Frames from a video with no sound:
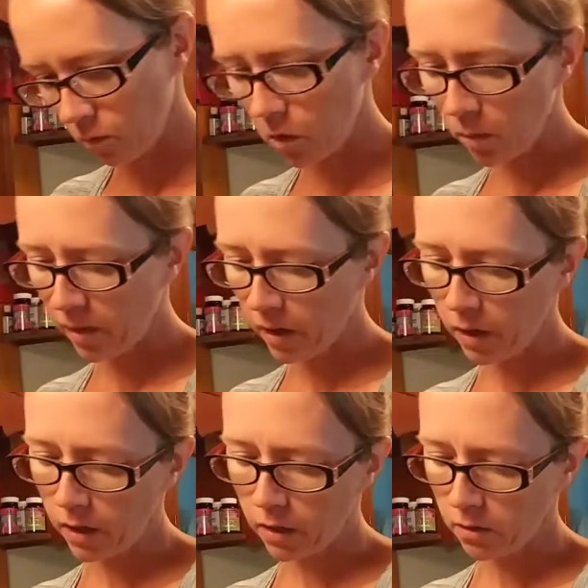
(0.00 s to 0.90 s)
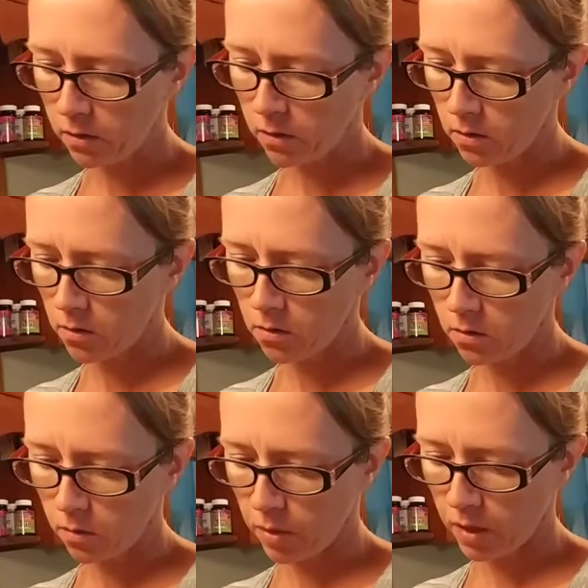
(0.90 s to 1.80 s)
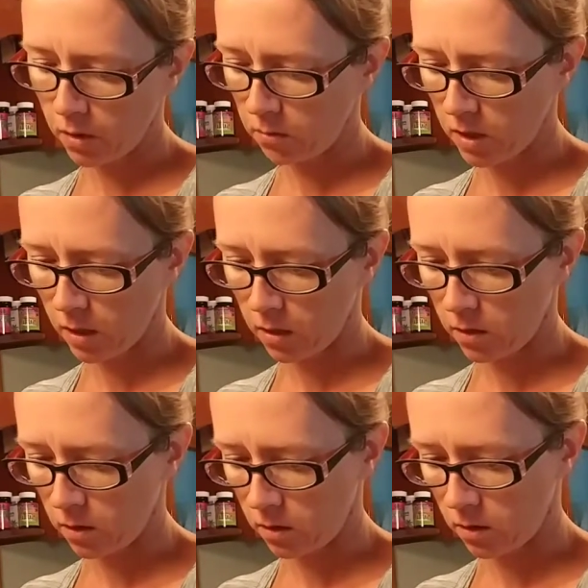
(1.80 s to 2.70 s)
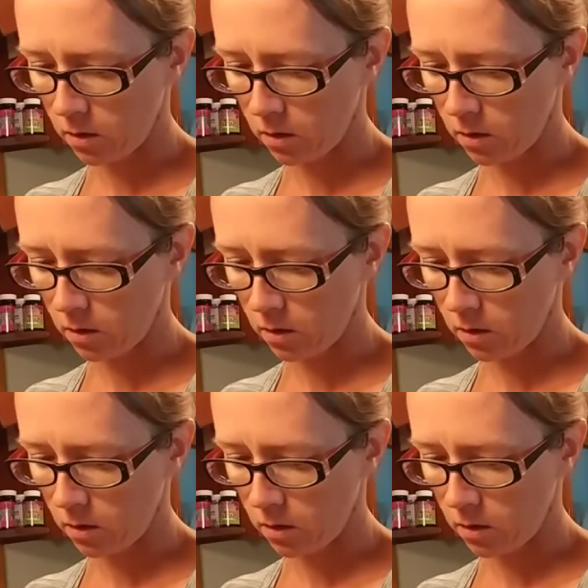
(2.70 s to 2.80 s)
raw pack, you can pack them tighter.